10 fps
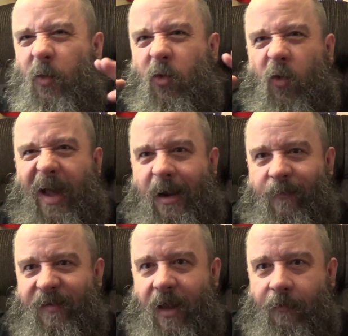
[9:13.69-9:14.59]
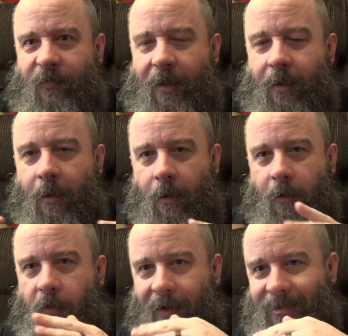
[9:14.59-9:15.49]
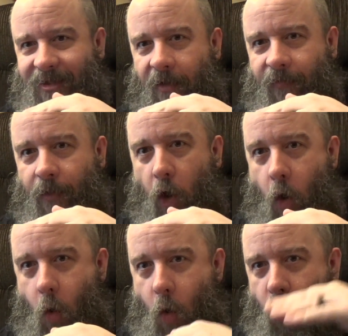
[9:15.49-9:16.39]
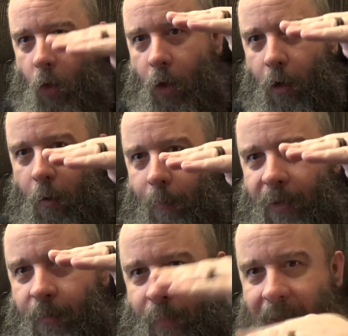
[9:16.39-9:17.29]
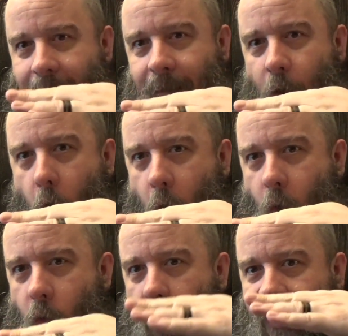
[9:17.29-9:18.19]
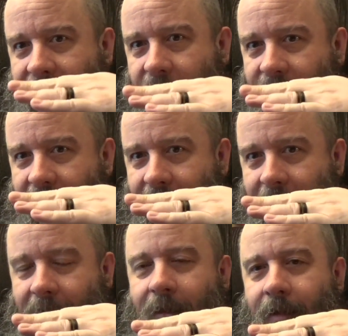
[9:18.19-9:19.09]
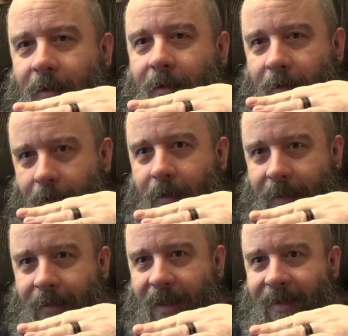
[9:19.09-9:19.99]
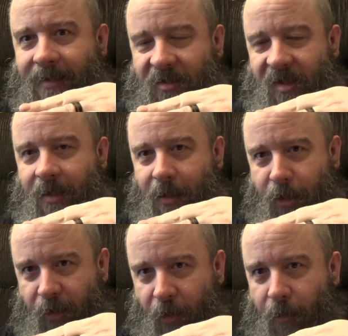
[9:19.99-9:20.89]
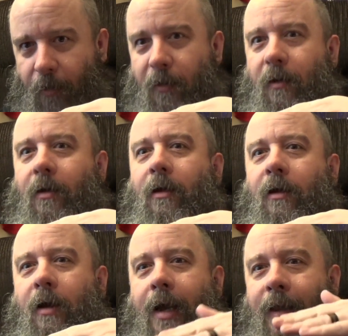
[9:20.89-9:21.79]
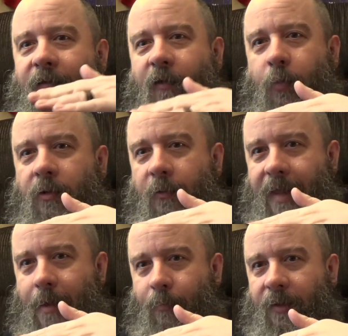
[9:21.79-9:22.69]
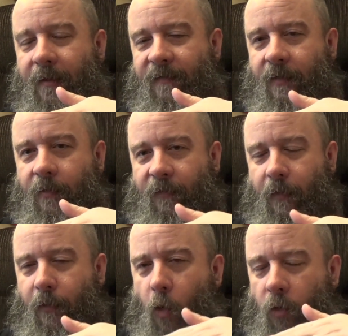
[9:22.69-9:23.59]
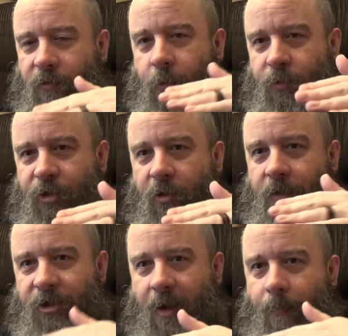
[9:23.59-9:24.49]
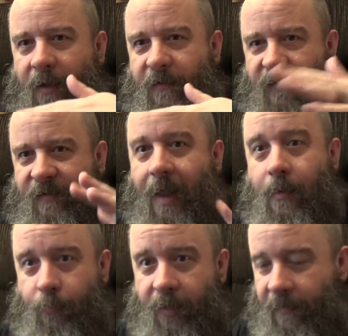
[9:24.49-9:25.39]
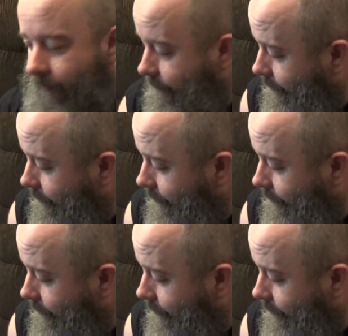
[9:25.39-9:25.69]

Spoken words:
creative stuff, like green stuff in the hole, put the peg in the hole, get the thing, then let that sit and cure. And then super glue that in place in order to ensure the jet bikes stayed in place.